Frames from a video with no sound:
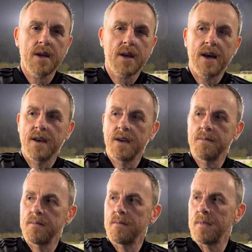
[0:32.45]

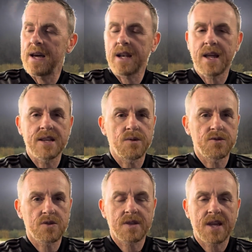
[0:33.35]
I'd like to
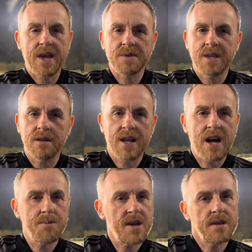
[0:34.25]
just the game settle
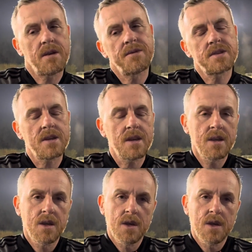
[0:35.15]
down, but then obviously